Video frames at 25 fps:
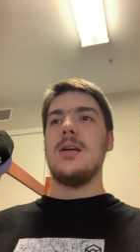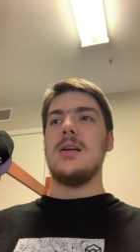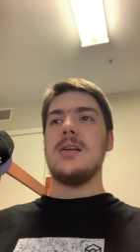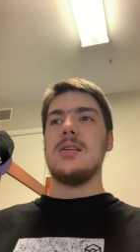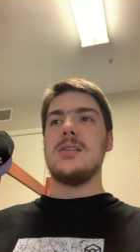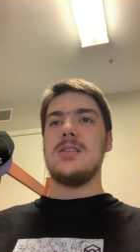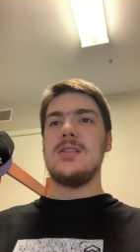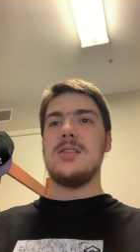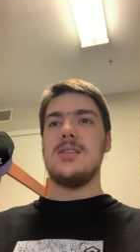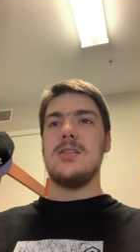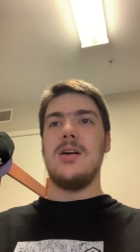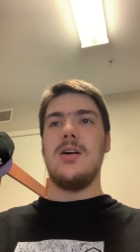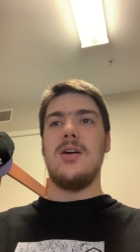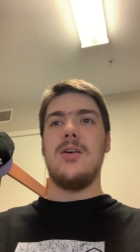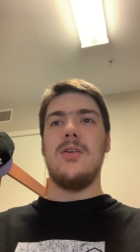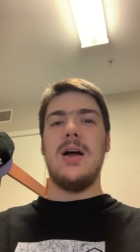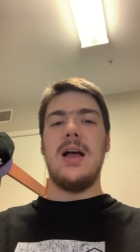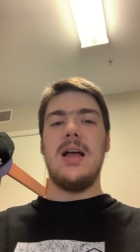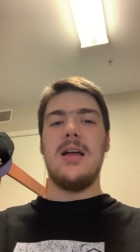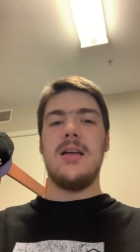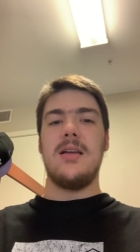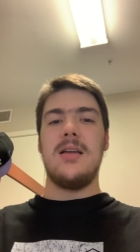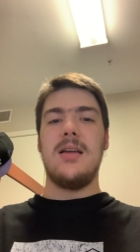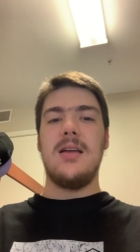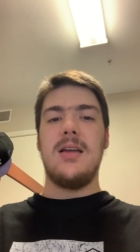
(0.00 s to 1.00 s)
So,
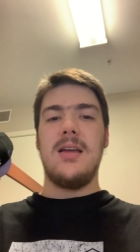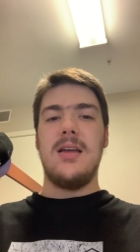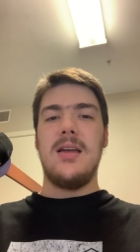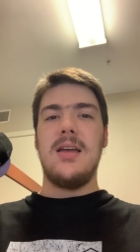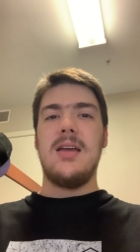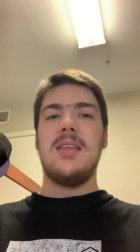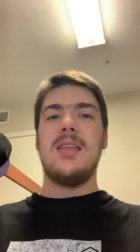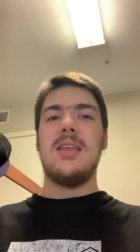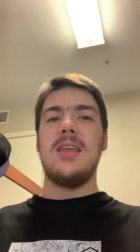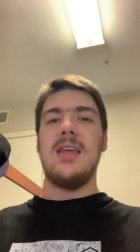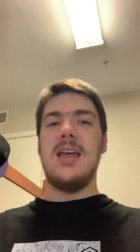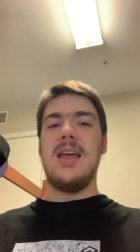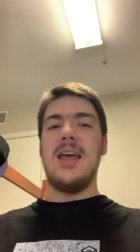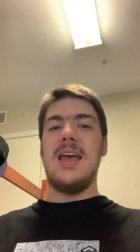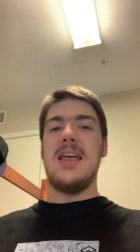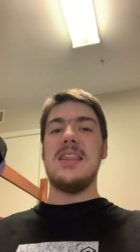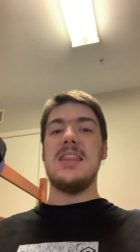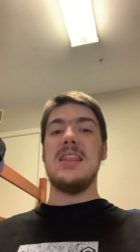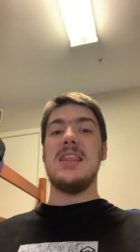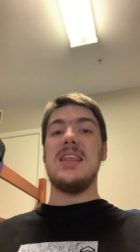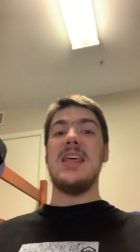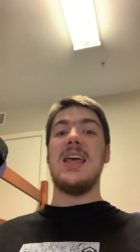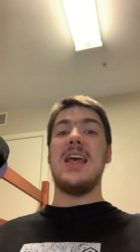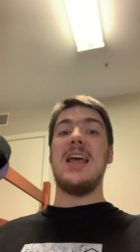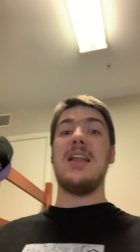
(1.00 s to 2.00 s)

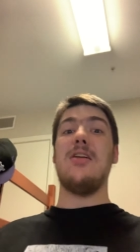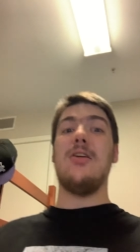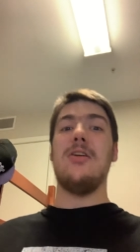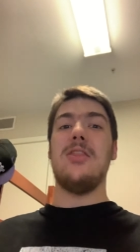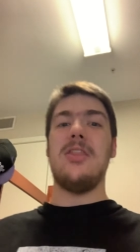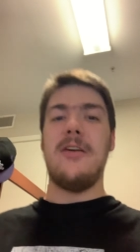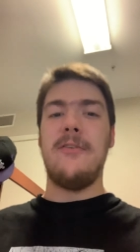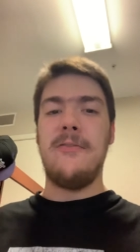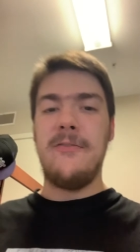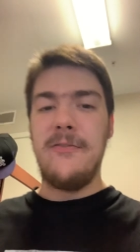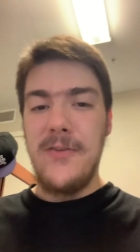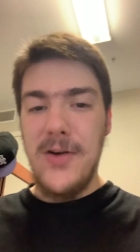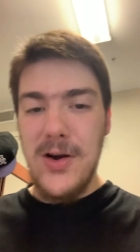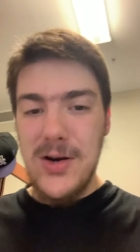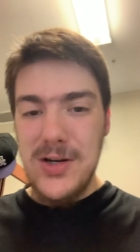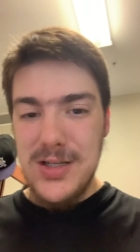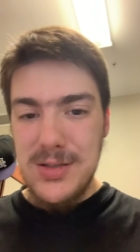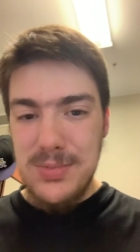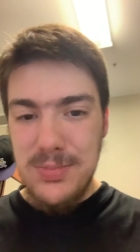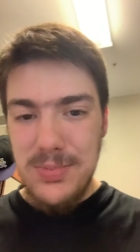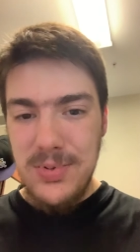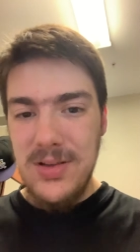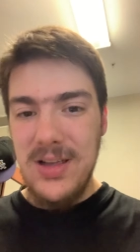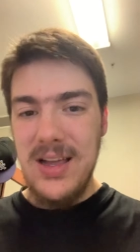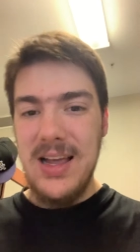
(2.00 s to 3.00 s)
and then on the
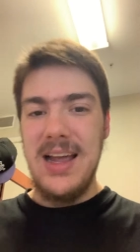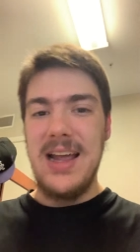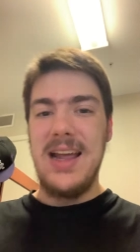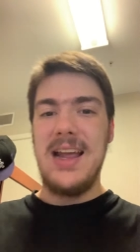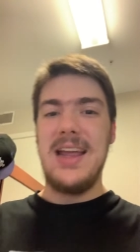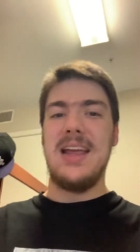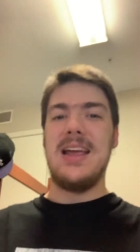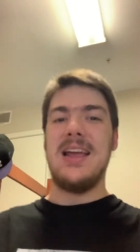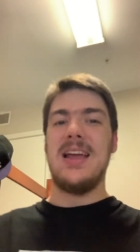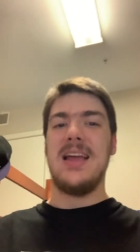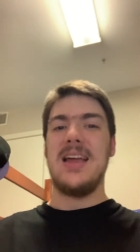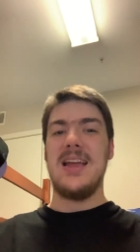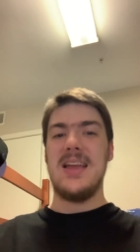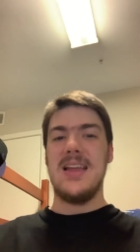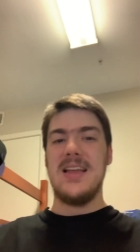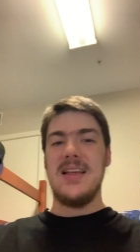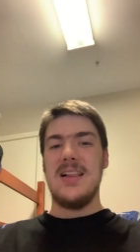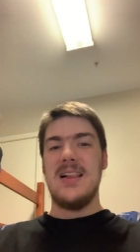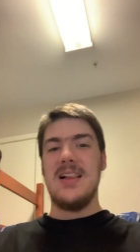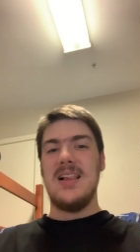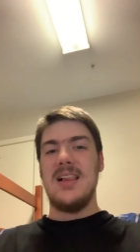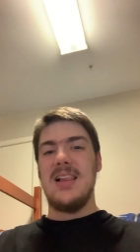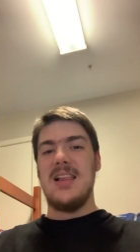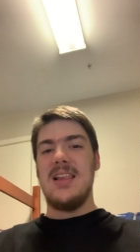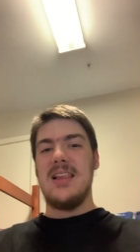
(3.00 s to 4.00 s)
first play,
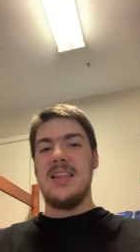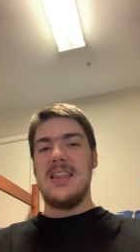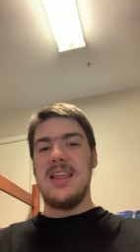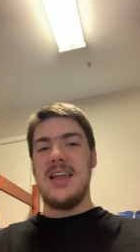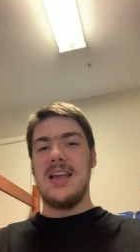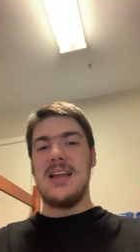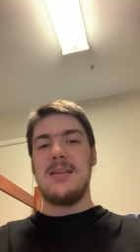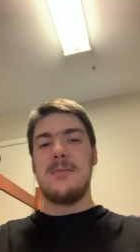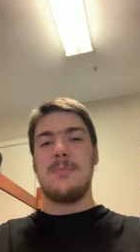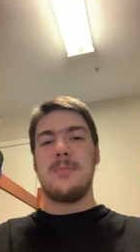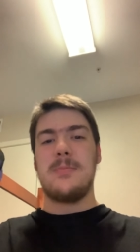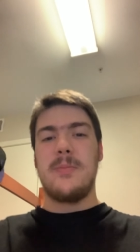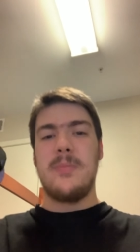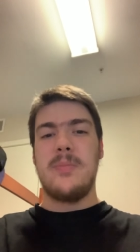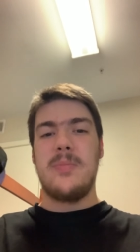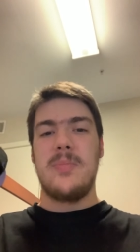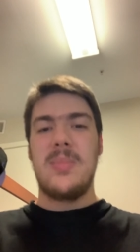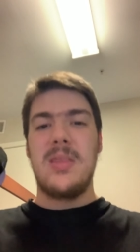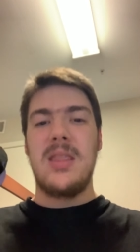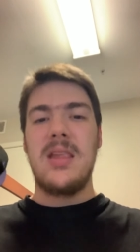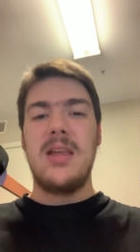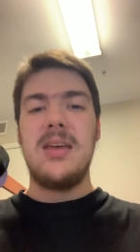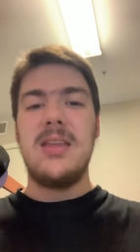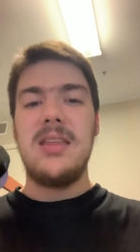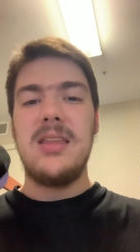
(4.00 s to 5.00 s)
they
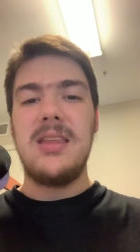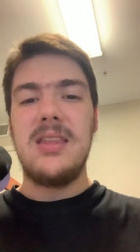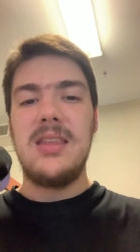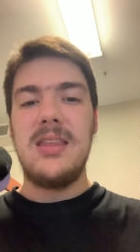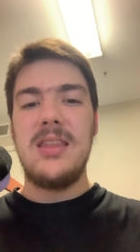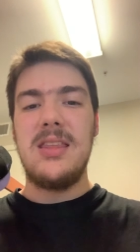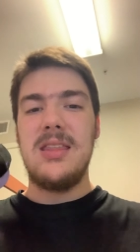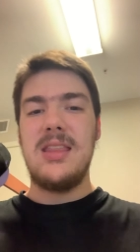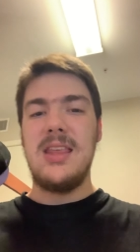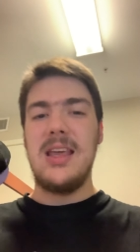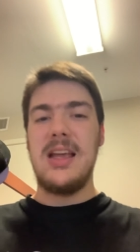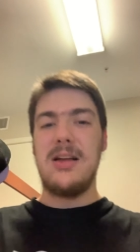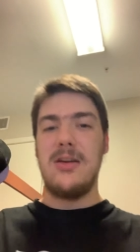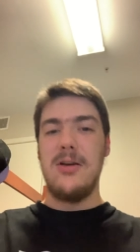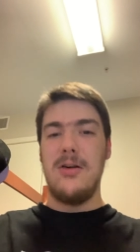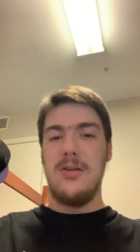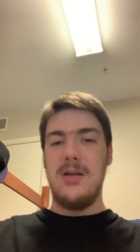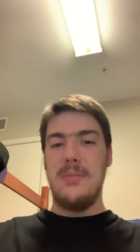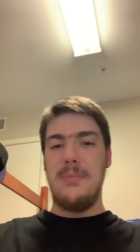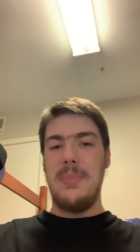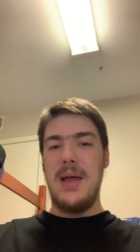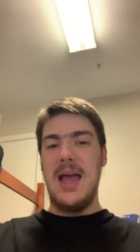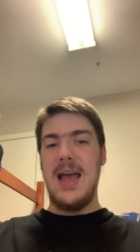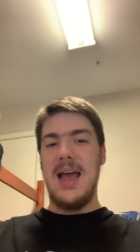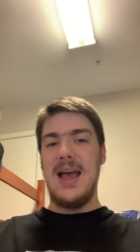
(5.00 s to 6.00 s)
they go to
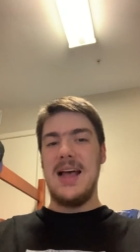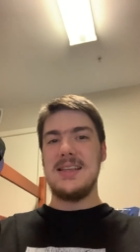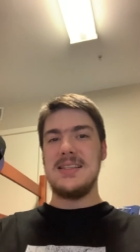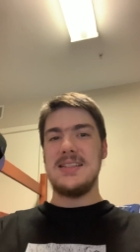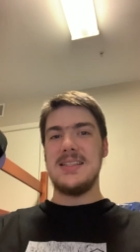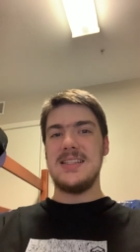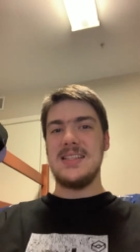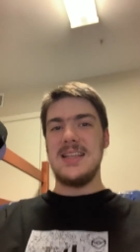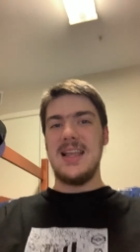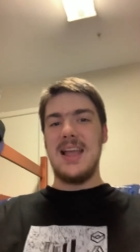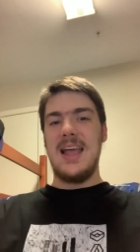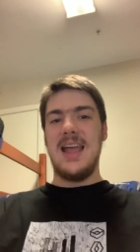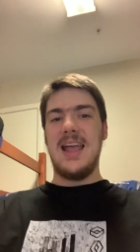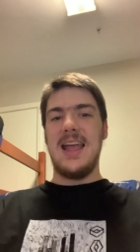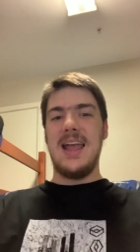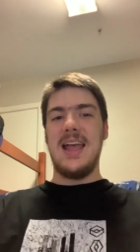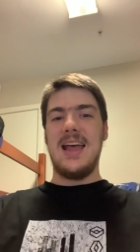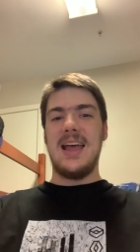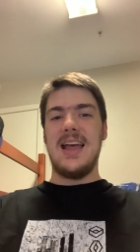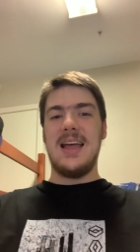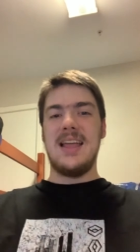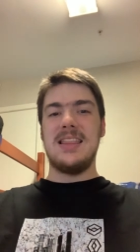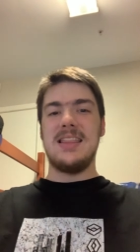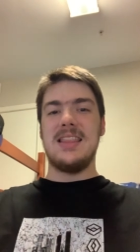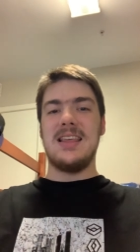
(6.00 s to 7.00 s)
pass
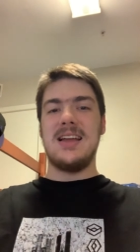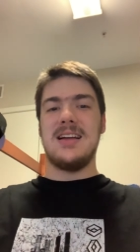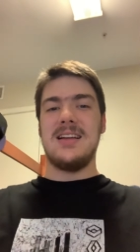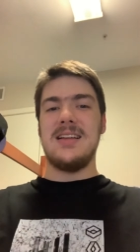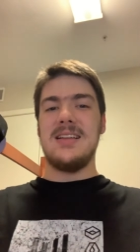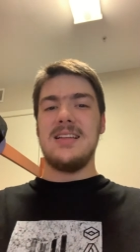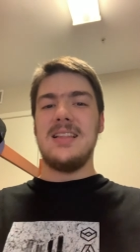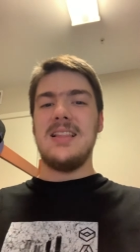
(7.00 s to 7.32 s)
and